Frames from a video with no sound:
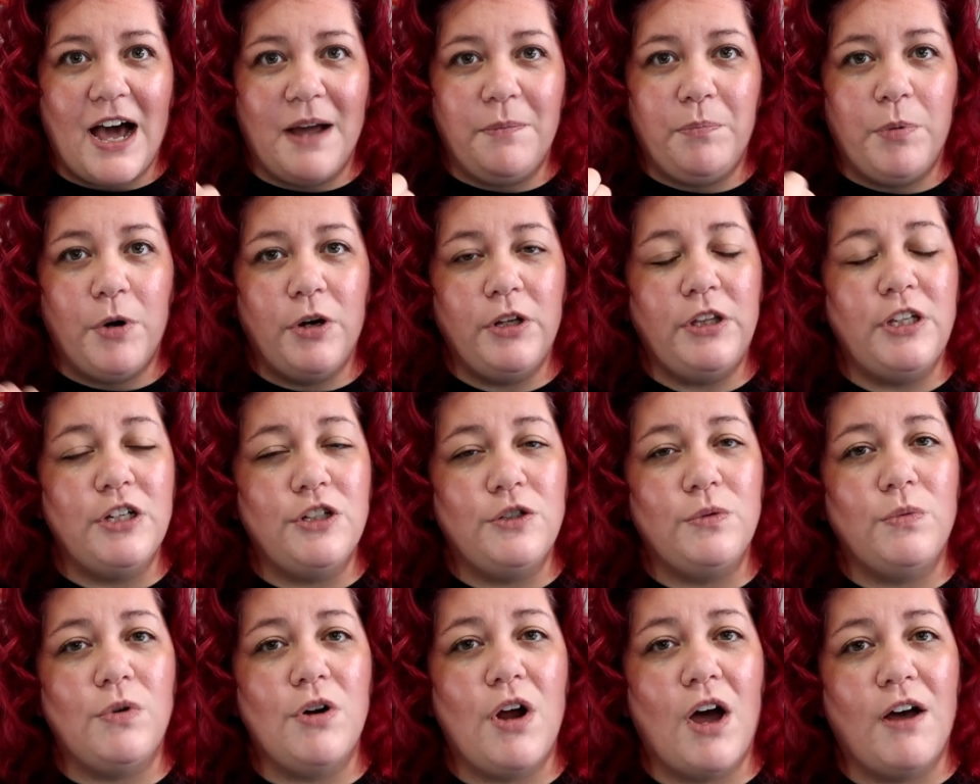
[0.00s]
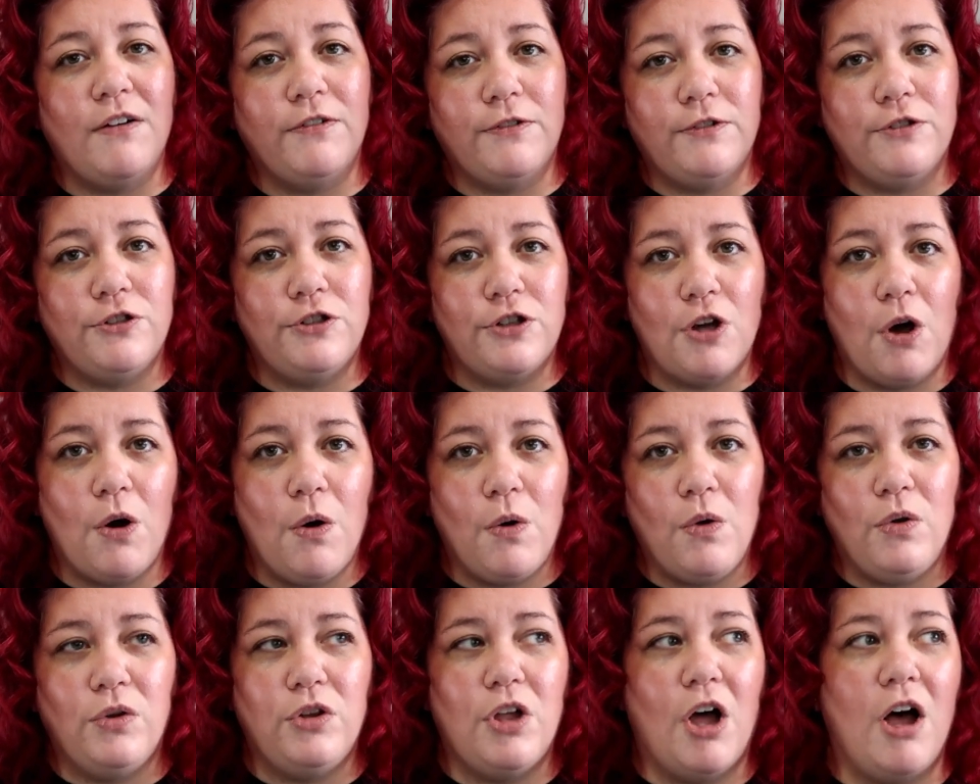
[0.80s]
I put this one off
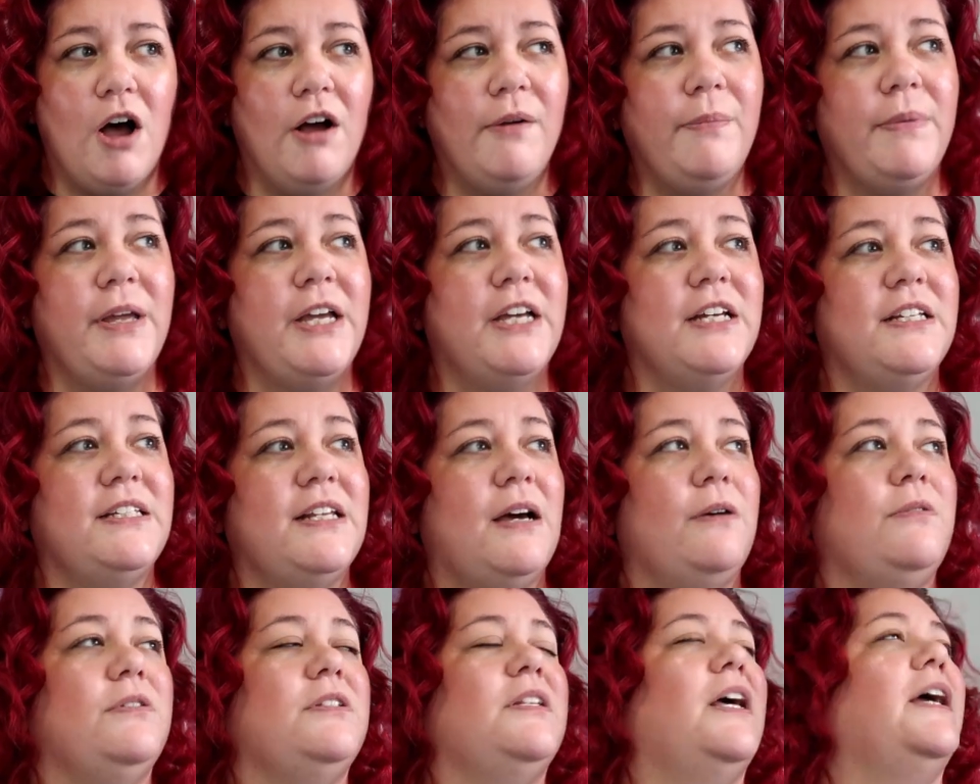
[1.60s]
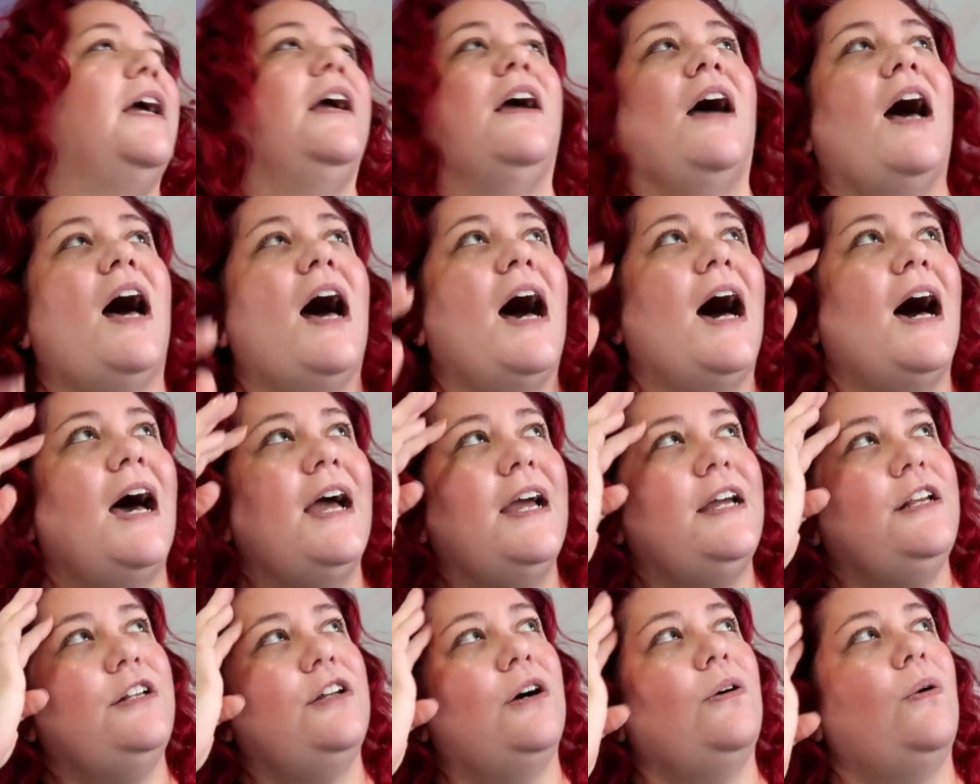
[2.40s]
so long because I was like,
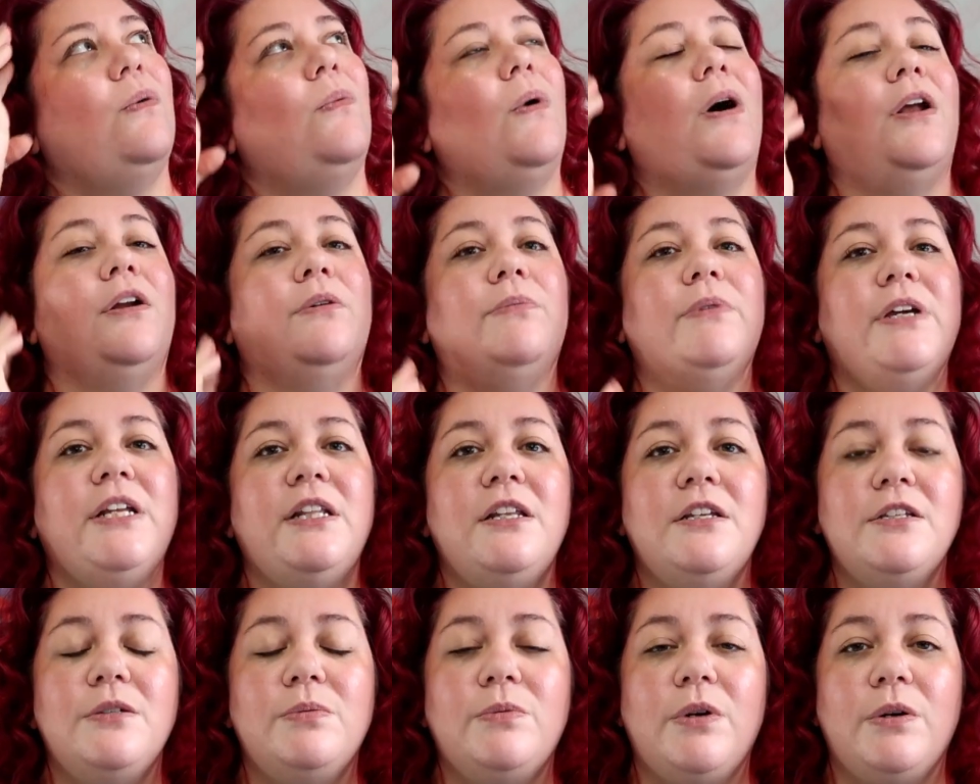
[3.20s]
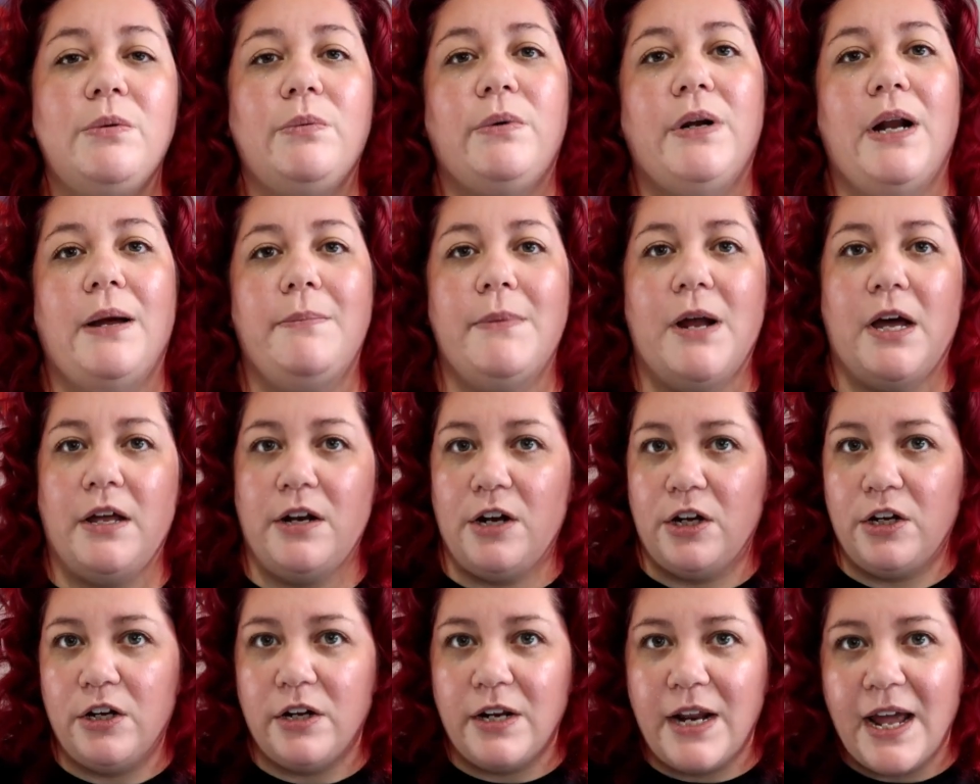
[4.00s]
I don't want to read this one when I'm not
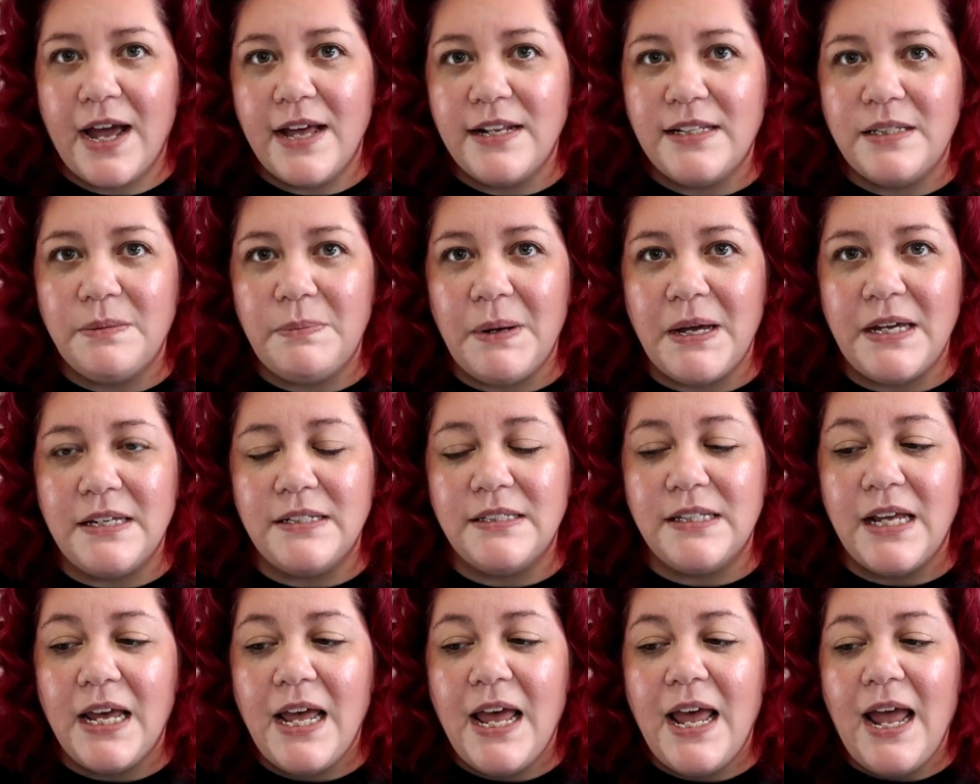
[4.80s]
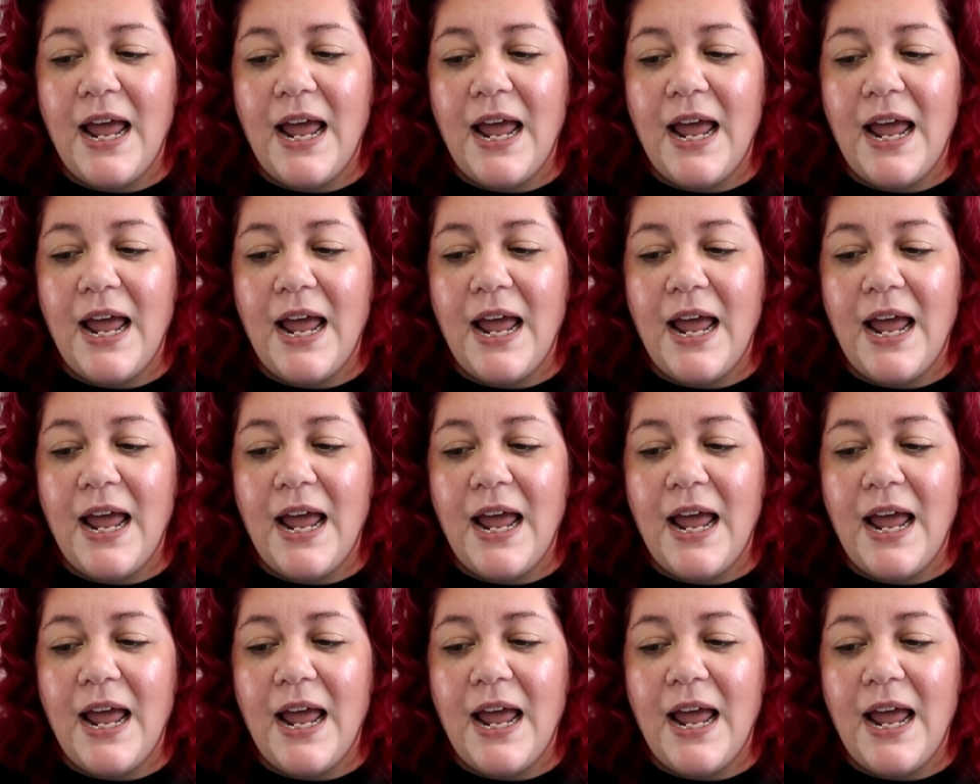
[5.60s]
in a good headspace.